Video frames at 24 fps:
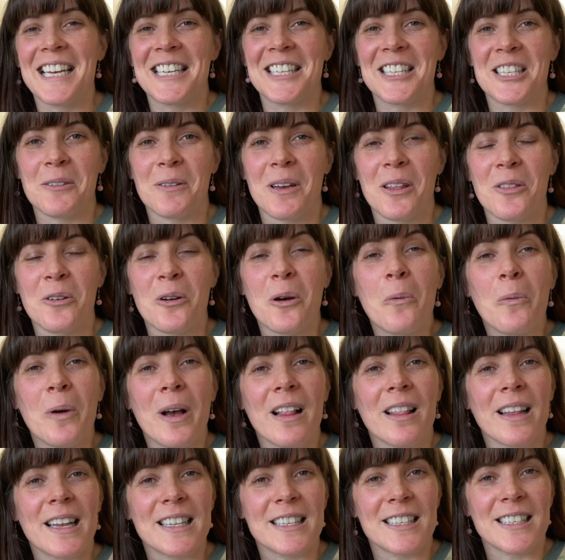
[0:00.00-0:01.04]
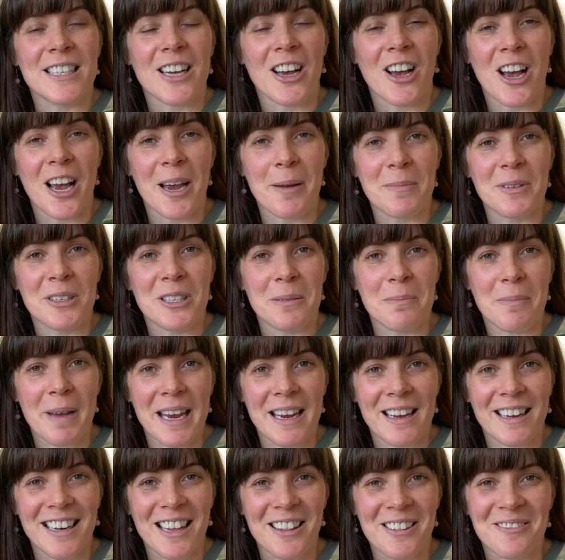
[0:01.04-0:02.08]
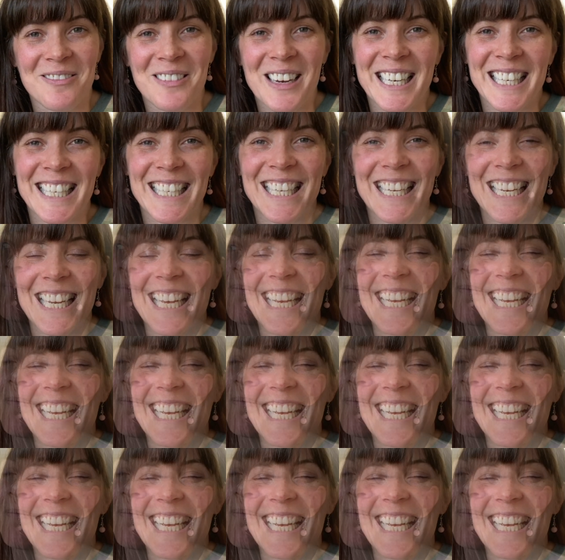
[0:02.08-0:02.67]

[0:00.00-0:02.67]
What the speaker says: So I thought, well, it's time to make another one.